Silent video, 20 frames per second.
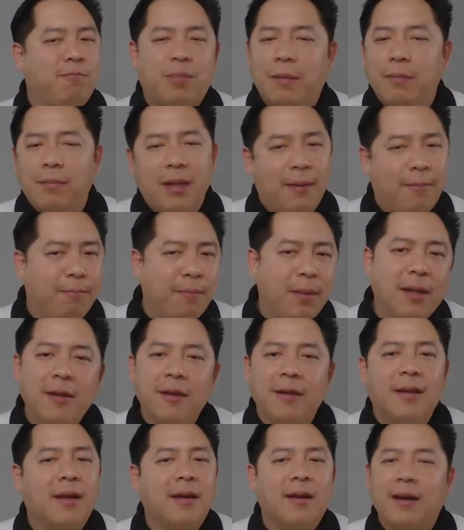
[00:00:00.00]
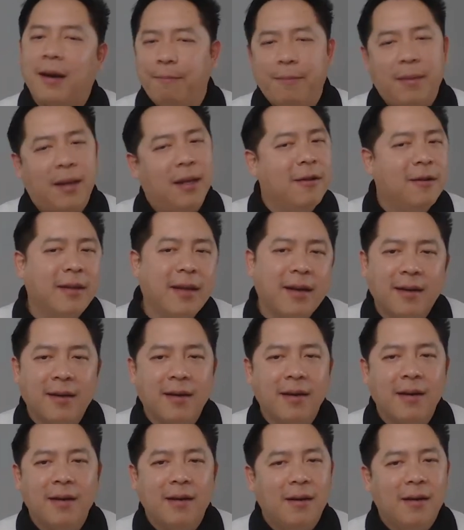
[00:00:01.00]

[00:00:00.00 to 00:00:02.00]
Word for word: probably a billionaire, a millionaire,